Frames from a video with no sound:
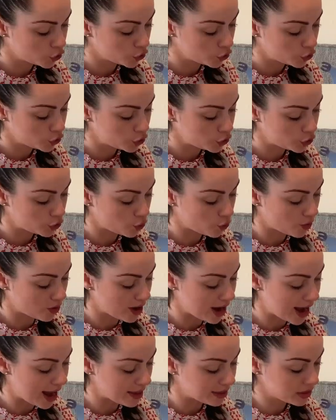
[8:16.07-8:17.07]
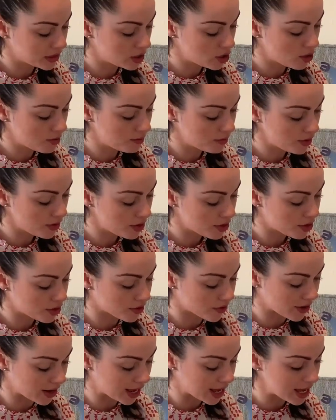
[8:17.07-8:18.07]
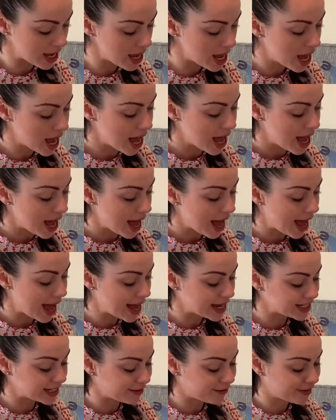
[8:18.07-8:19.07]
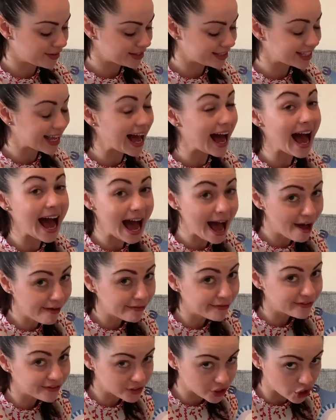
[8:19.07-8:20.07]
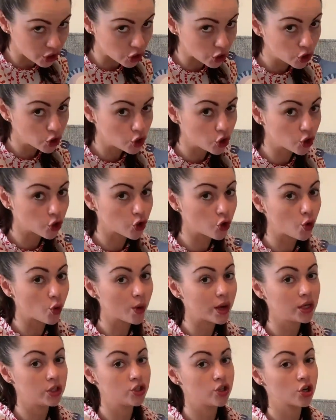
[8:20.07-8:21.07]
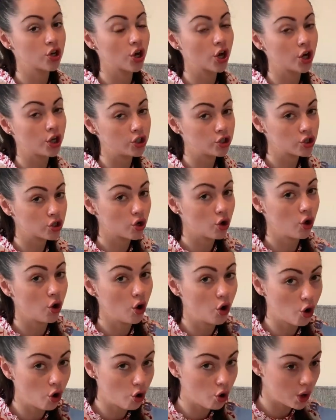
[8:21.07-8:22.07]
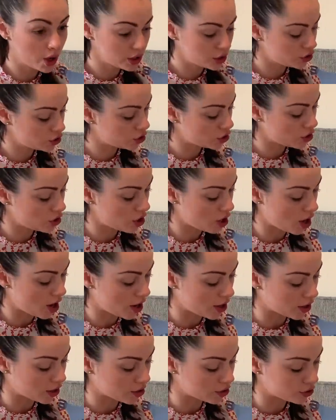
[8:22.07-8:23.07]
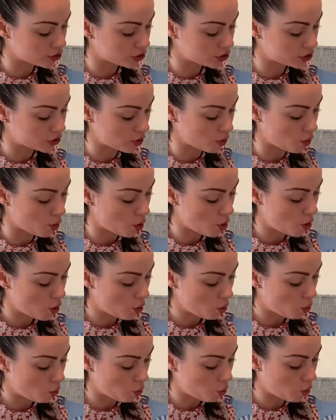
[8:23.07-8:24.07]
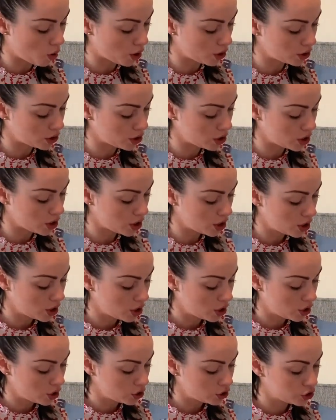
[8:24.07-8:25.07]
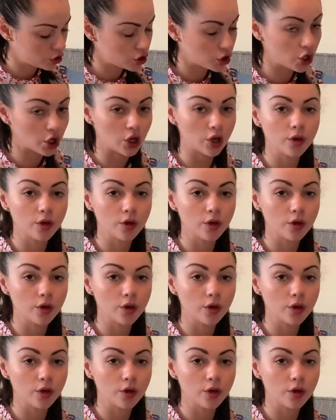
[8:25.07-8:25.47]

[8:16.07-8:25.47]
So we're at the number 3, and if it's after, you're going to count on 2 hours. So 1, 2.